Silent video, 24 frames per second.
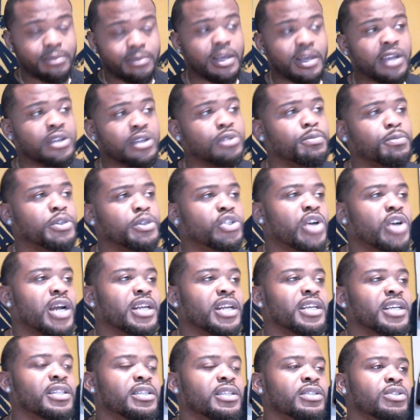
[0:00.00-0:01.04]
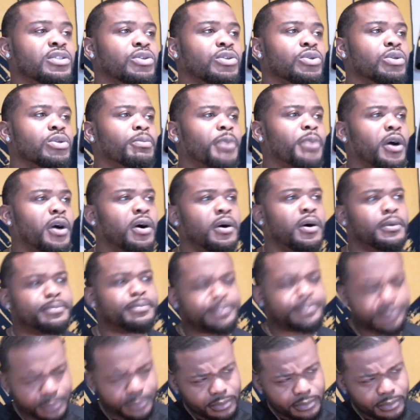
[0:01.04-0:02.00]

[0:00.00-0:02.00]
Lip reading: like you'd be trying to get this dude the ball.